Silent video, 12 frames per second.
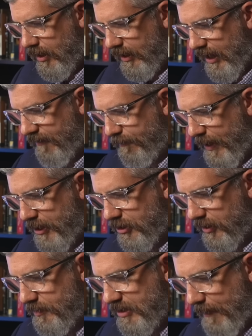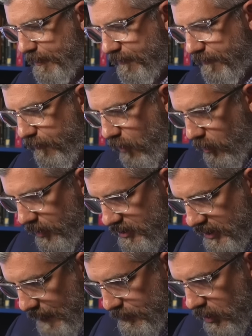kind of pendulum stepping, forward
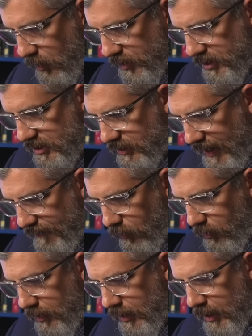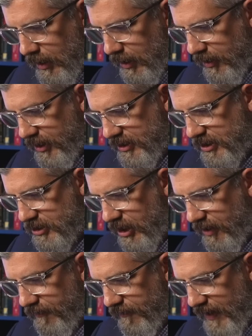steps, lowers his level. This is
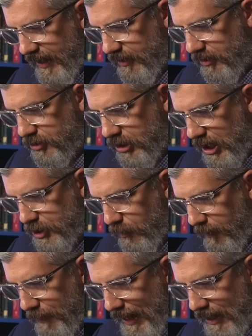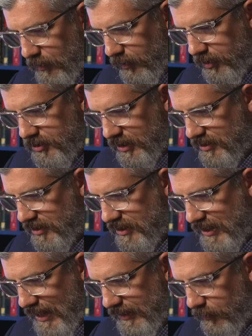going to feint Joshua backwards. This is
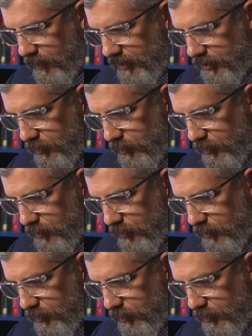exactly what